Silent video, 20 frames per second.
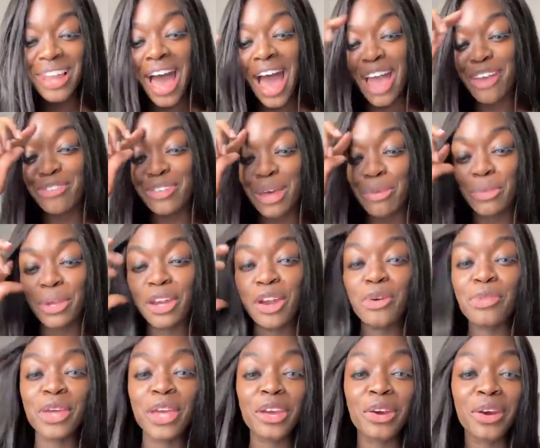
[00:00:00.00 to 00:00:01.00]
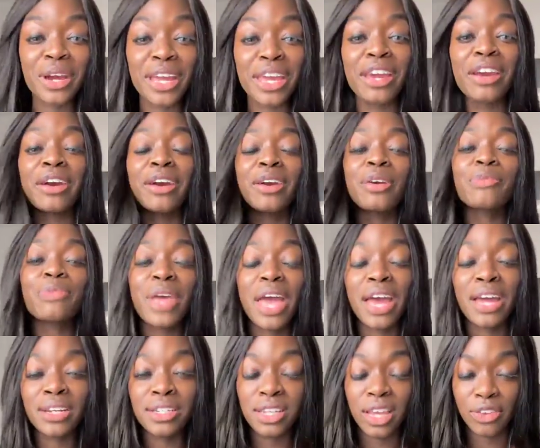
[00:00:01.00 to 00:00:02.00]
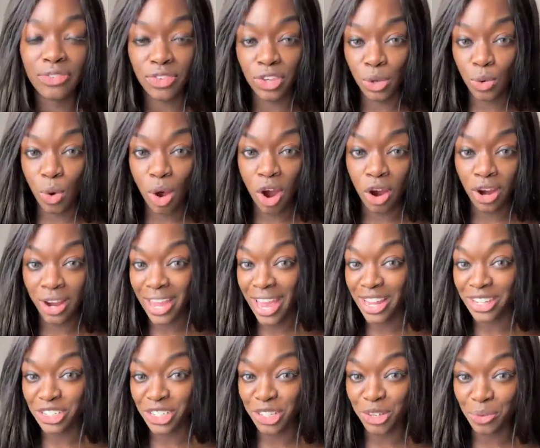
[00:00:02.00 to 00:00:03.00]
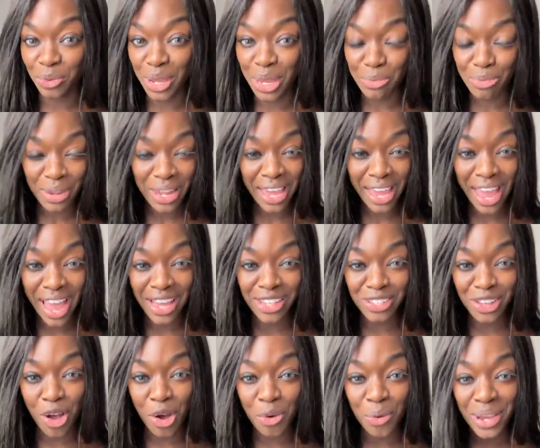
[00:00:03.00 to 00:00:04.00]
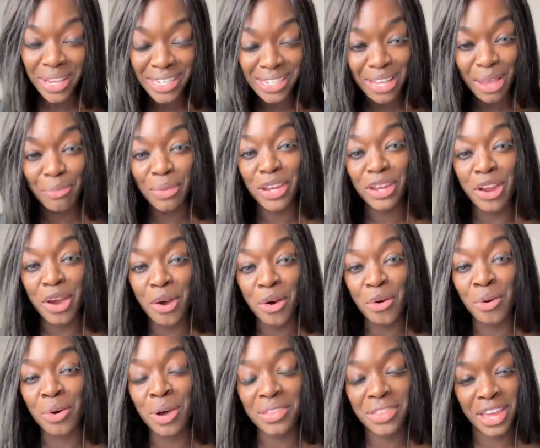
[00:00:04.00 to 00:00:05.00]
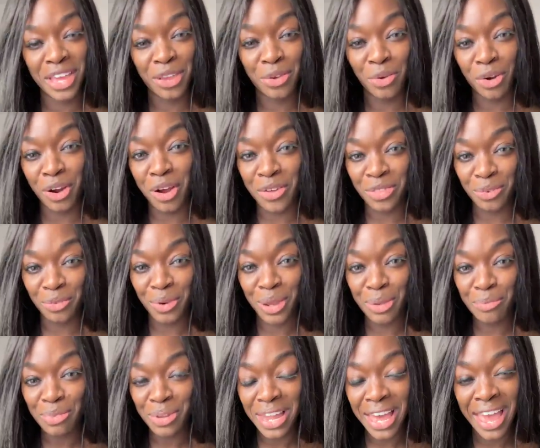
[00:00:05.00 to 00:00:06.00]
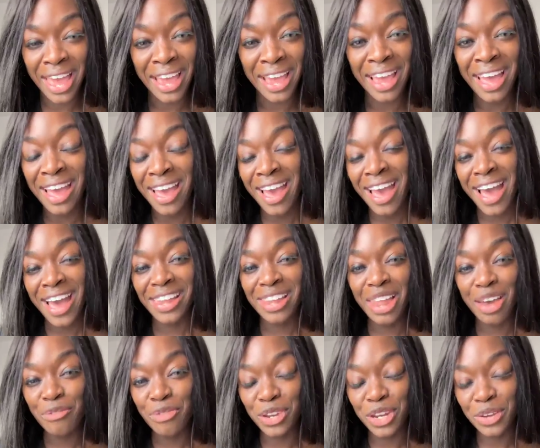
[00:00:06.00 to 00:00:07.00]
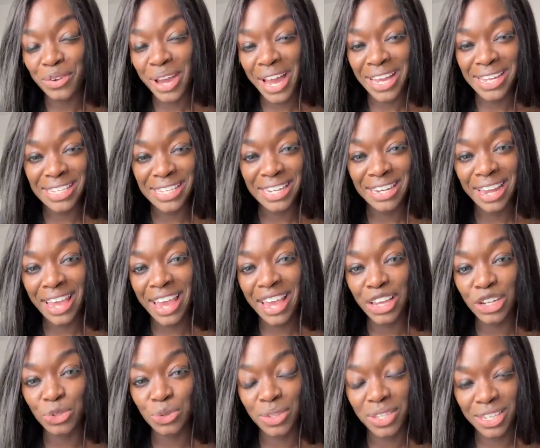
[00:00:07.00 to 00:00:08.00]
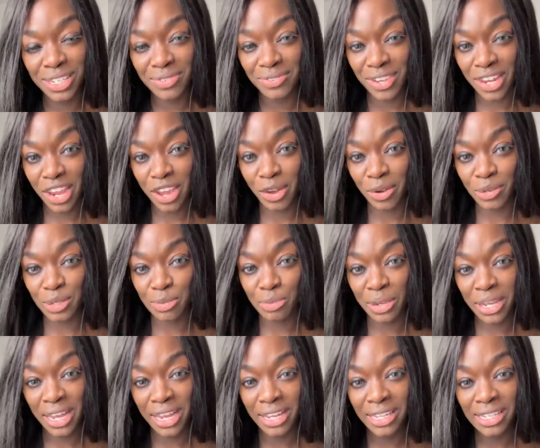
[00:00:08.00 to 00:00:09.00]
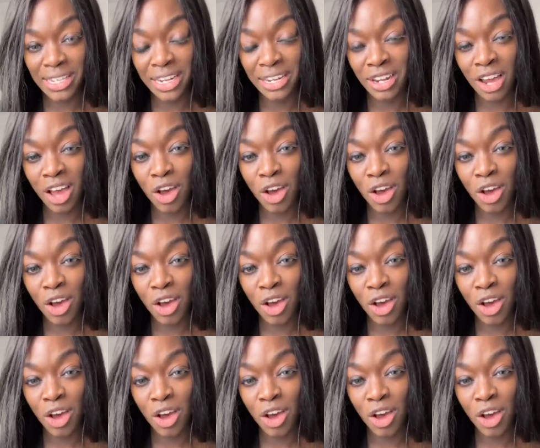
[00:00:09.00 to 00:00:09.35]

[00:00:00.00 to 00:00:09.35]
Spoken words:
here live, let me know that you're here. And if you are catching the replay, as always, let me know that you are on the replay. I love when you guys engage with these videos because